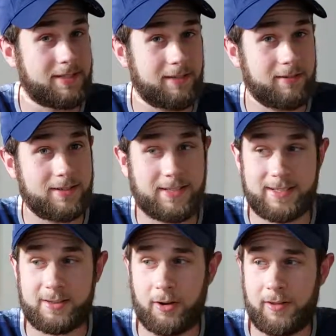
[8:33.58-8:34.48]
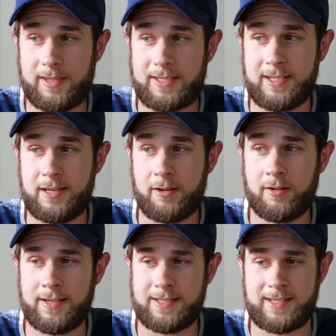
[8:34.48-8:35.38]
another series that
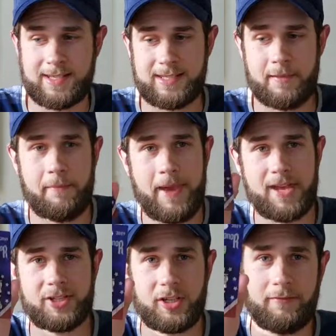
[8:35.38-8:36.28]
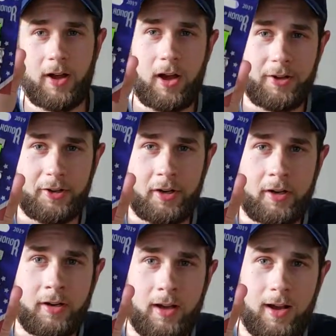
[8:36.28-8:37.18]
started this year is this Magic of
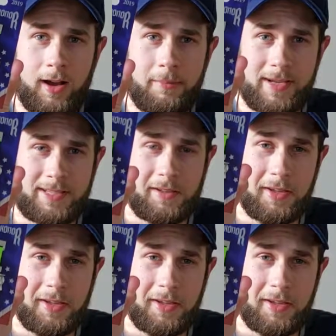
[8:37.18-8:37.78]
Honor,